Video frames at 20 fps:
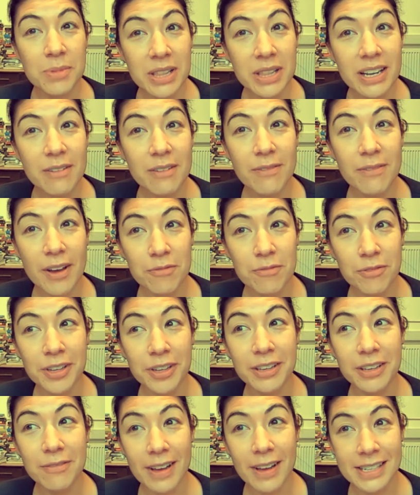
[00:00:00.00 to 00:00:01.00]
It's something that I
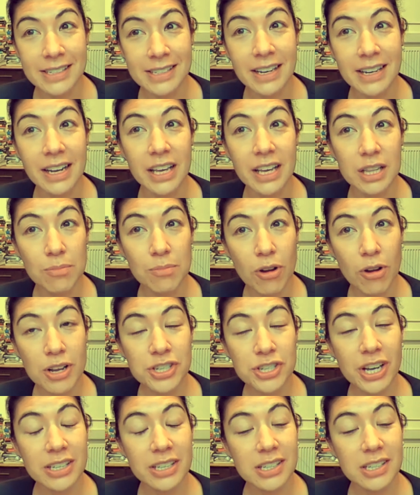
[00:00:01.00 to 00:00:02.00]
found really fascinating in the
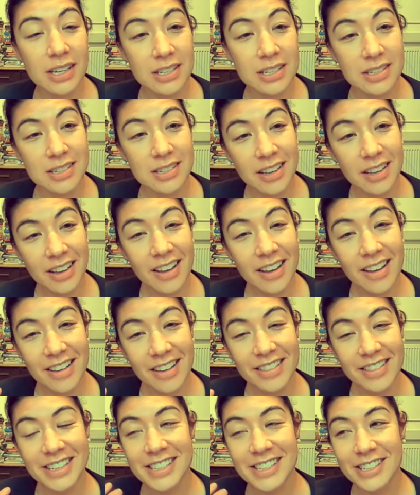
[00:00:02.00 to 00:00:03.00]
project is
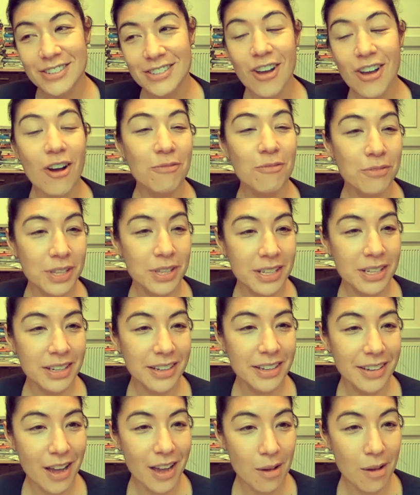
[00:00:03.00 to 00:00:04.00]
this is not
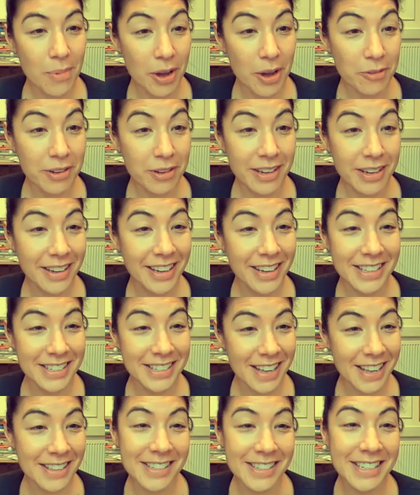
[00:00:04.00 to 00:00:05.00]
really about
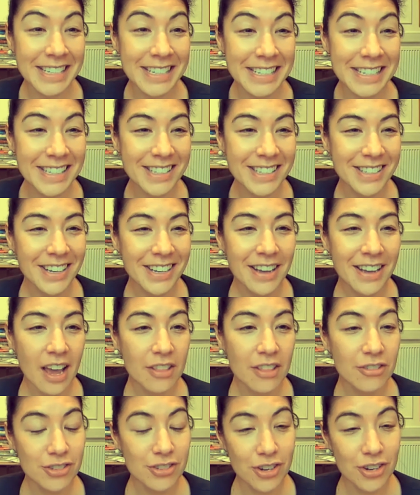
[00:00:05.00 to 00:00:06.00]
consensus
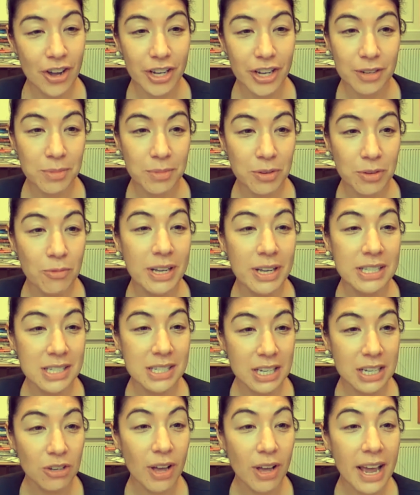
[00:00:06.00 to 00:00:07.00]
and there's not
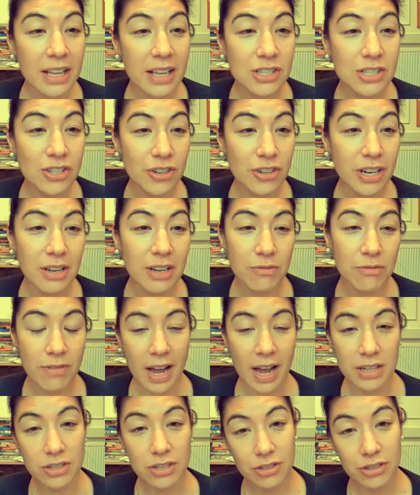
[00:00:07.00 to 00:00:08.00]
one single answer. In
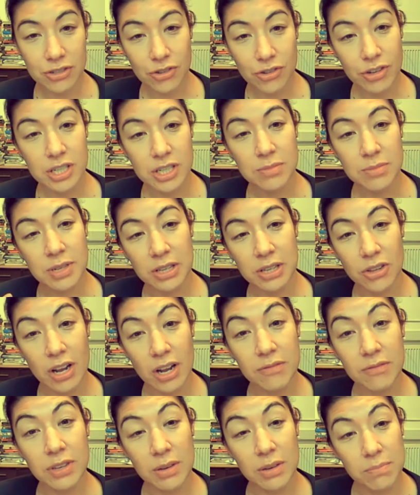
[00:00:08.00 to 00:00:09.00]
fact, there's going to be a
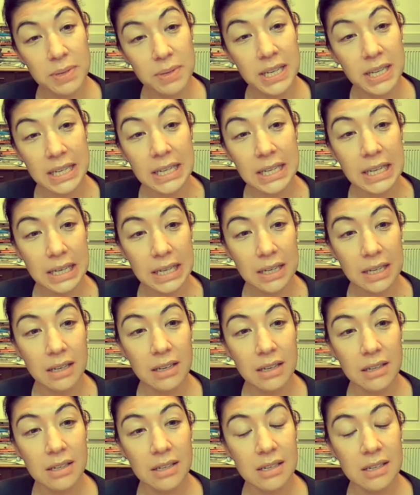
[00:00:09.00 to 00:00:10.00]
lot of
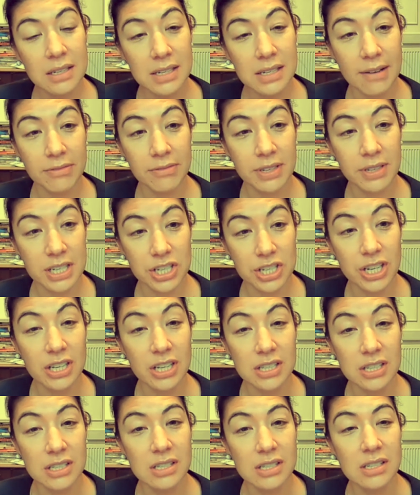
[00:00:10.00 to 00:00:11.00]
competing
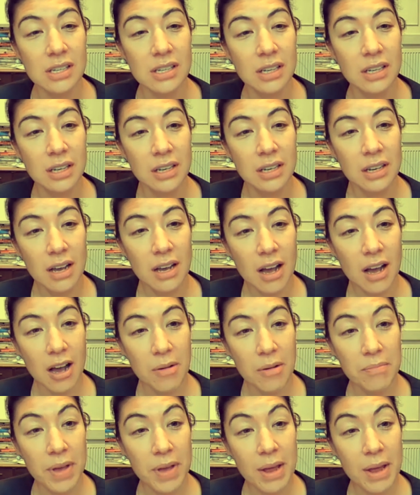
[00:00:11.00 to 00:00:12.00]
definitions.
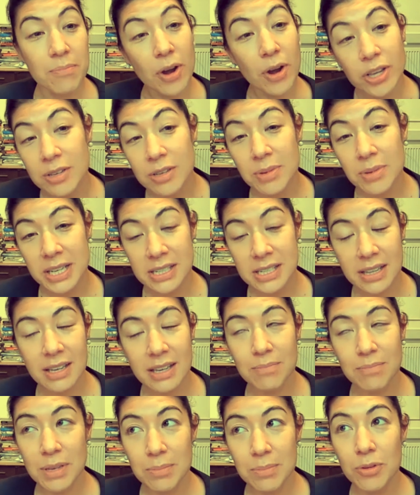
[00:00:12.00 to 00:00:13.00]
And partly because I
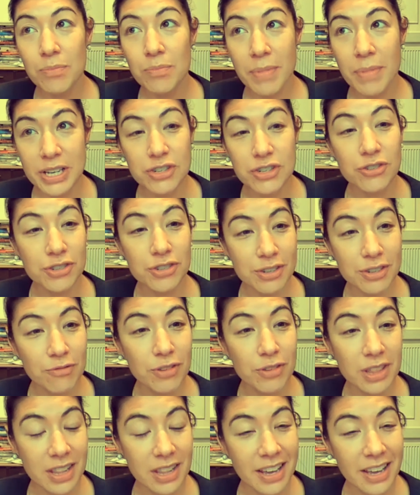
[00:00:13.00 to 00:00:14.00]
think people measure
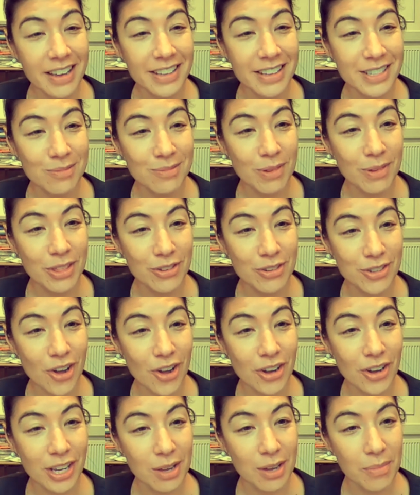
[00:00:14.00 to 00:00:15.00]
different things when they're
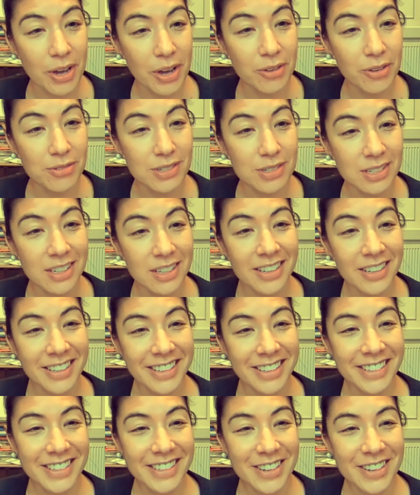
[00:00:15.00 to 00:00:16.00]
talking about
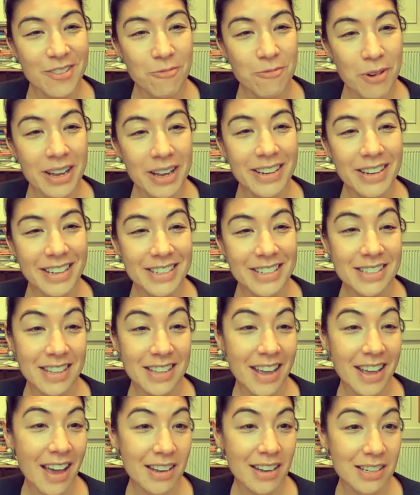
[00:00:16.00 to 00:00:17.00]
what
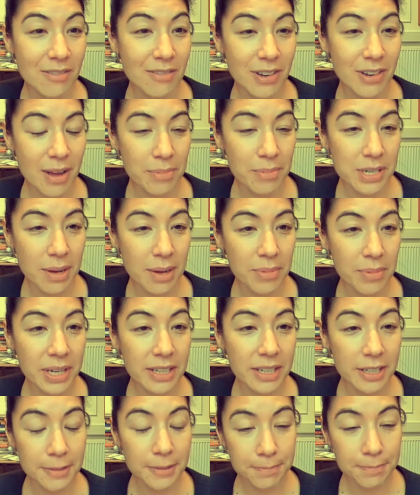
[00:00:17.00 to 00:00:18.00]
is the end of an
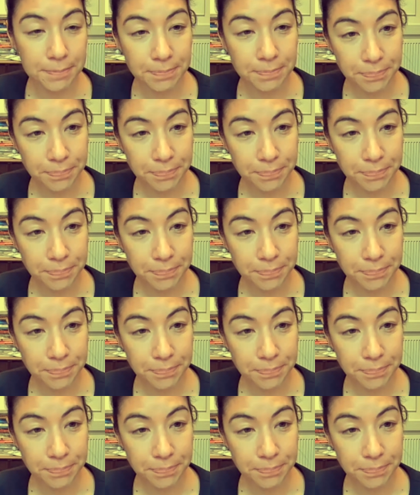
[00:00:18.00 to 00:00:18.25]
epidemic.